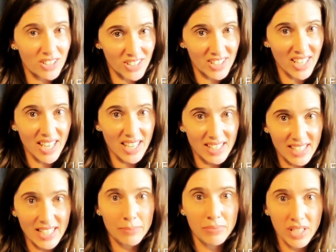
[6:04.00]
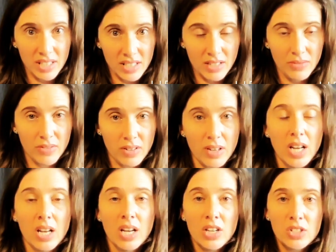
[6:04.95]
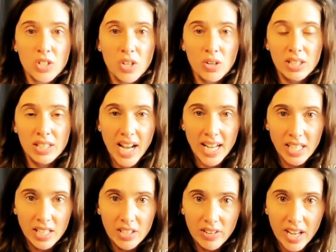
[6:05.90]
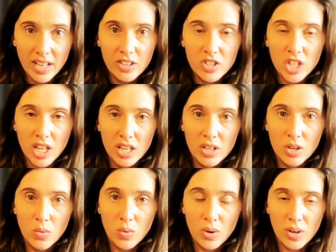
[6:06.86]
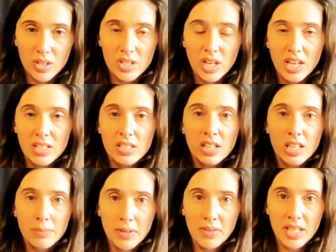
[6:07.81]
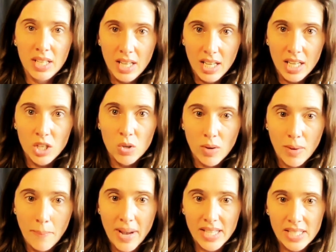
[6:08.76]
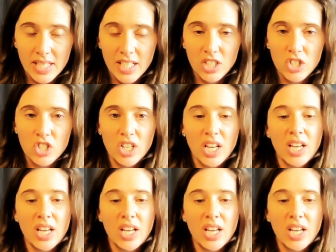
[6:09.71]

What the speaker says: are saying something different. So you're aligning your energy and your words to communicate your message.